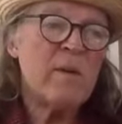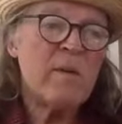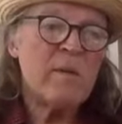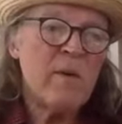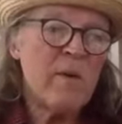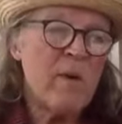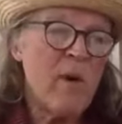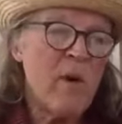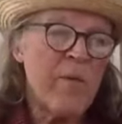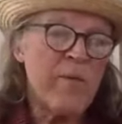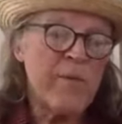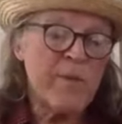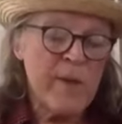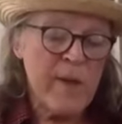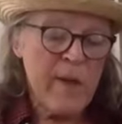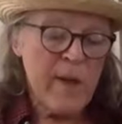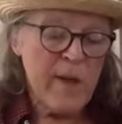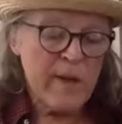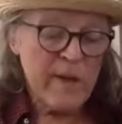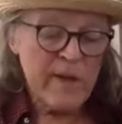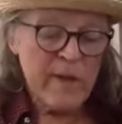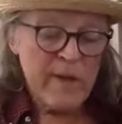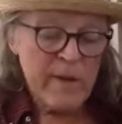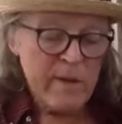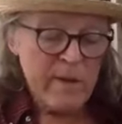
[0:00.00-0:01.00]
hopefully
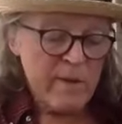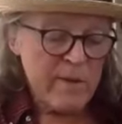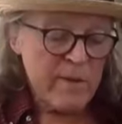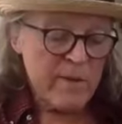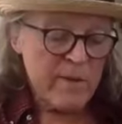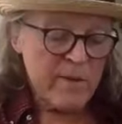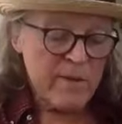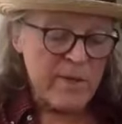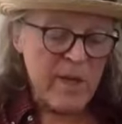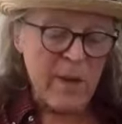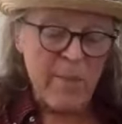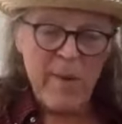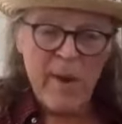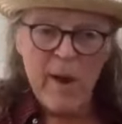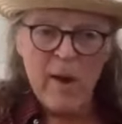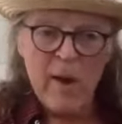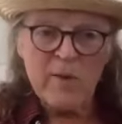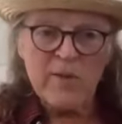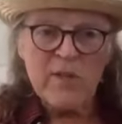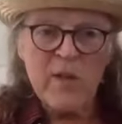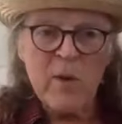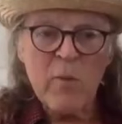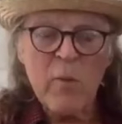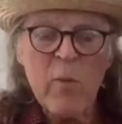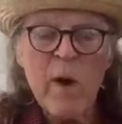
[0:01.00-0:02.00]
it somehow,
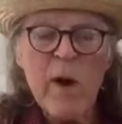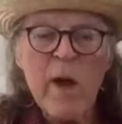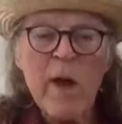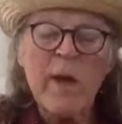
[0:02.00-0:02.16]
some way,